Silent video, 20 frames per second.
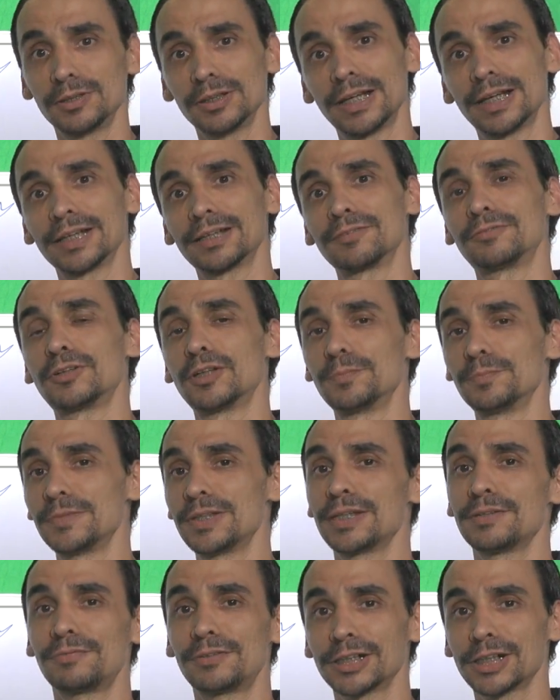like from
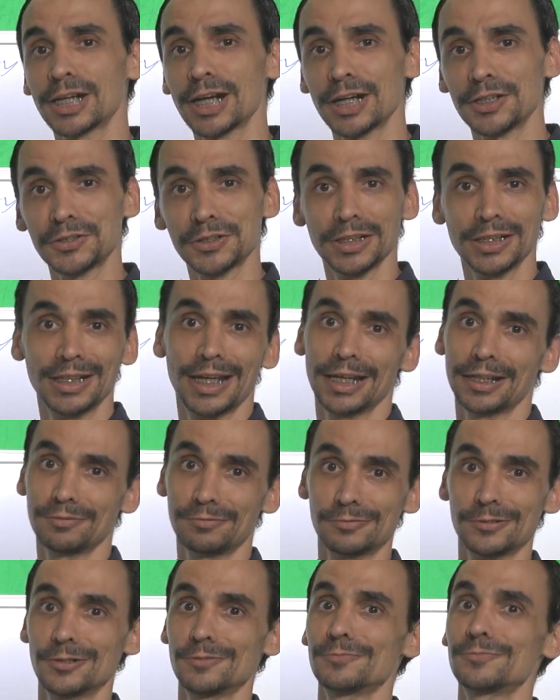different countries, like
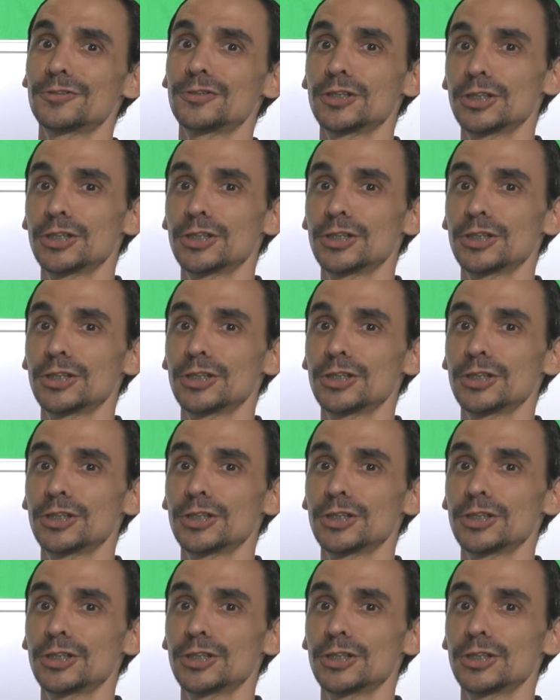from